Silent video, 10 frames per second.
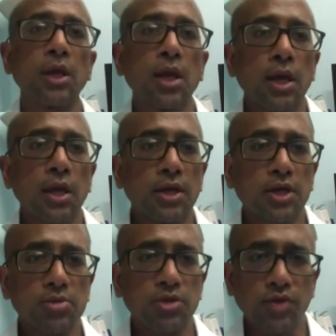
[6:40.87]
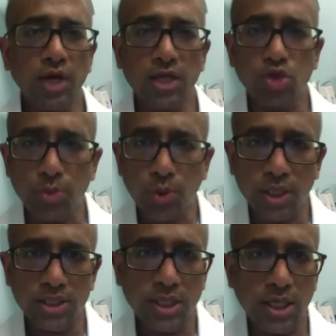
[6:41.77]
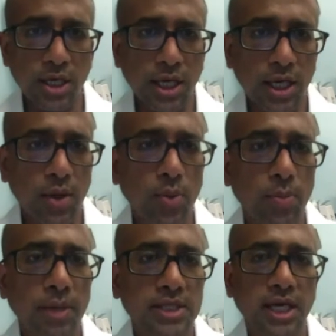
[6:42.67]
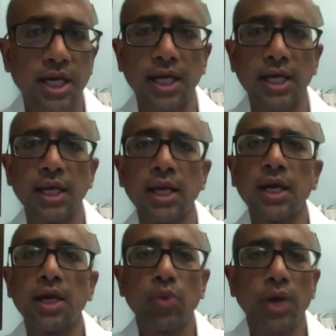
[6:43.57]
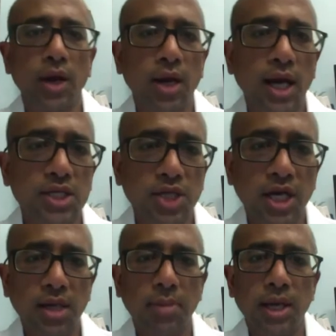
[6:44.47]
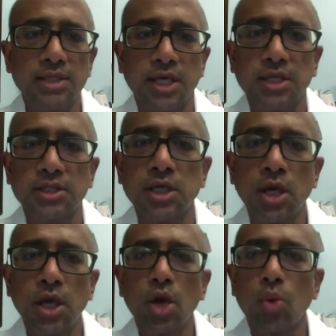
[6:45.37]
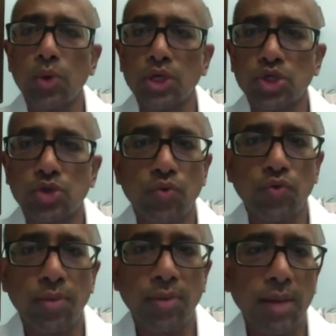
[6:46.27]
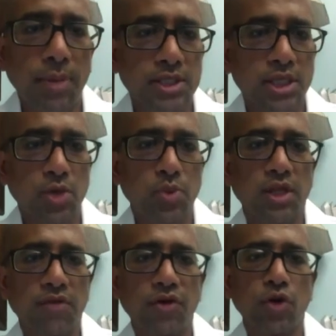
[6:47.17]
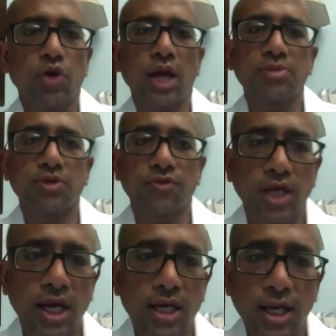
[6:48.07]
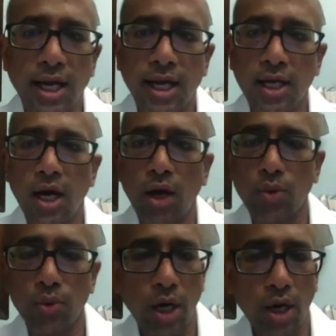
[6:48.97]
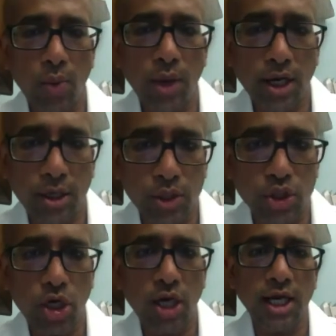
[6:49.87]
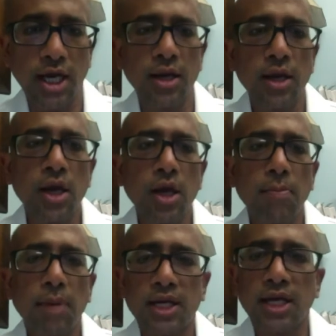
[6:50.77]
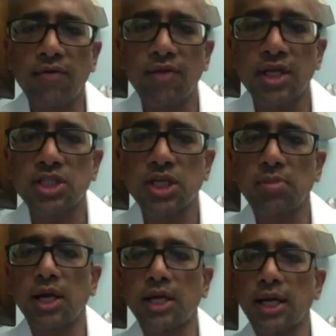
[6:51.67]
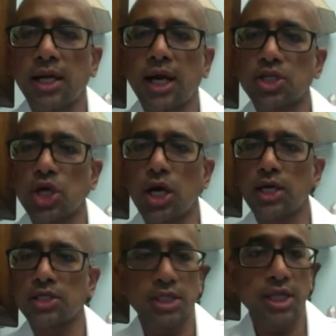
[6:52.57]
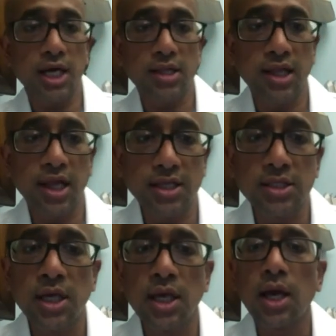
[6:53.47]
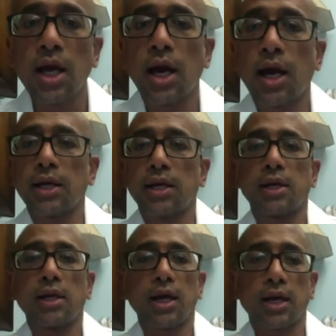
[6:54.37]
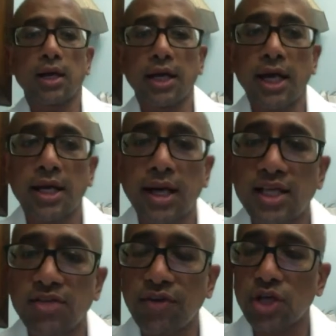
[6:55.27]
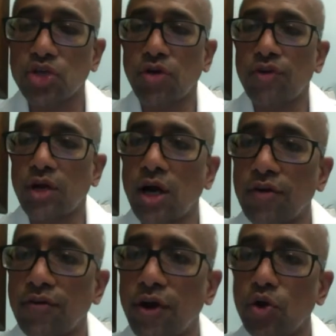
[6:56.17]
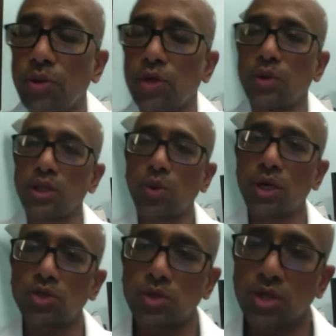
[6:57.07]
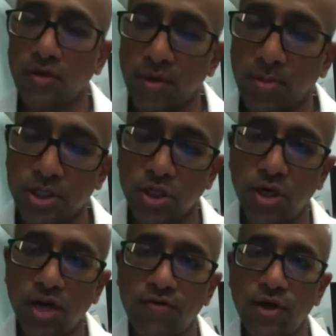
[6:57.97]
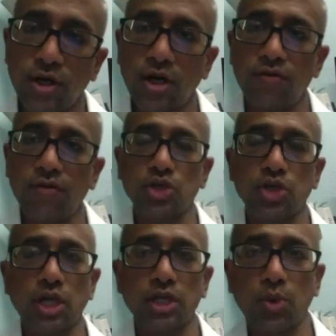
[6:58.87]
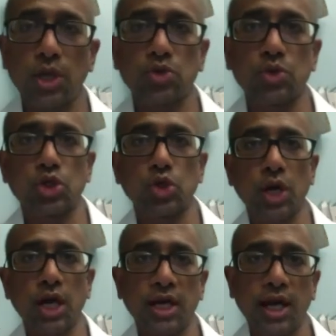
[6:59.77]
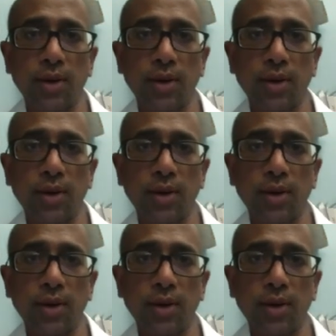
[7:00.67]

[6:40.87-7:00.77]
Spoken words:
In terms of the unsupervised learning, basically, we have large databases which we may present with the phenotypes of the data, like how Venkat was talking, but can we discriminate enlarged hearts in the athletes? And again, classification of an heart failure between the ones with a preserved left ventricular function and the ones which do not have.